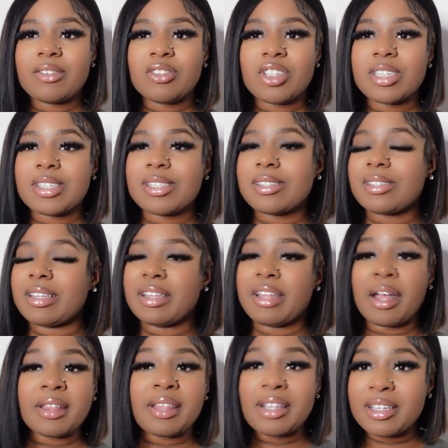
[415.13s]
just
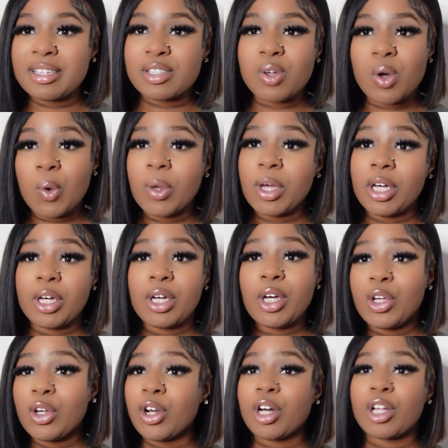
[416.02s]
nothing is going
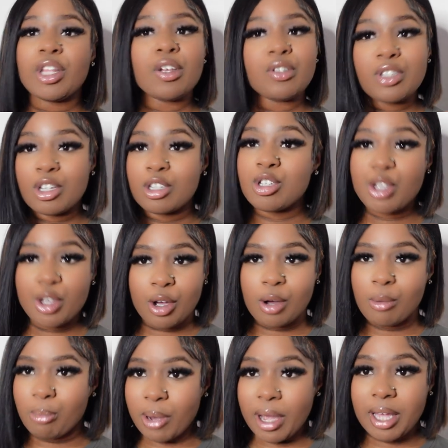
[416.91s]
good. You're closer to
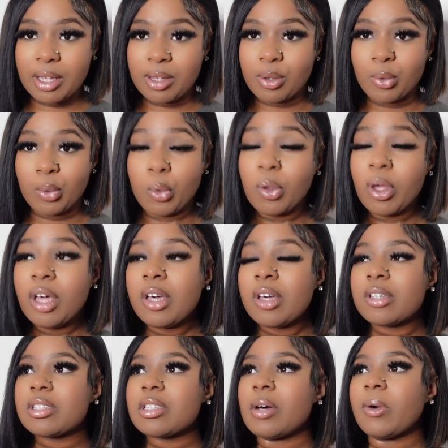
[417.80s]
your breakthrough.
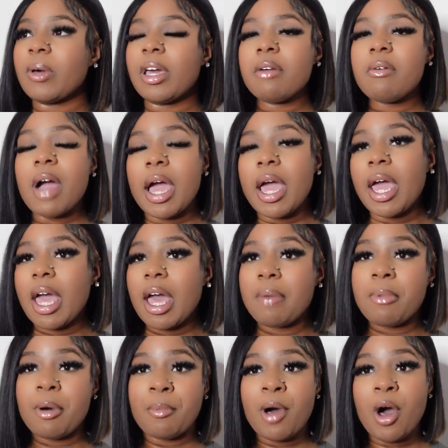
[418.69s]
So here I
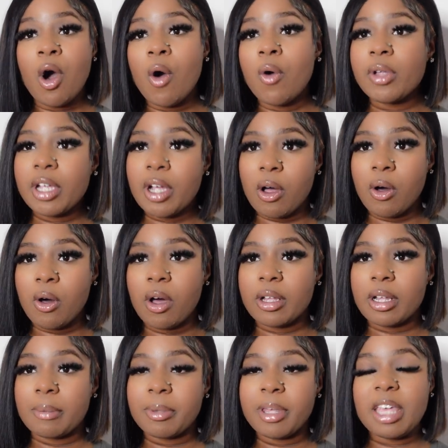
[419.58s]
am. I'm holding
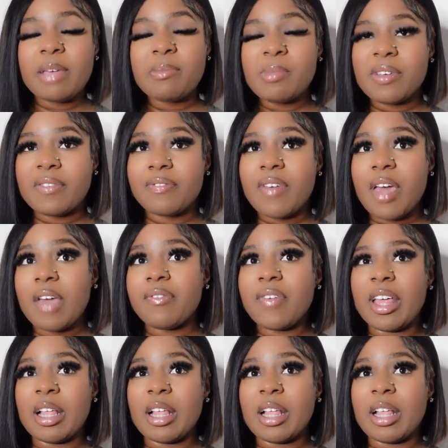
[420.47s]
on. I'm keeping faith,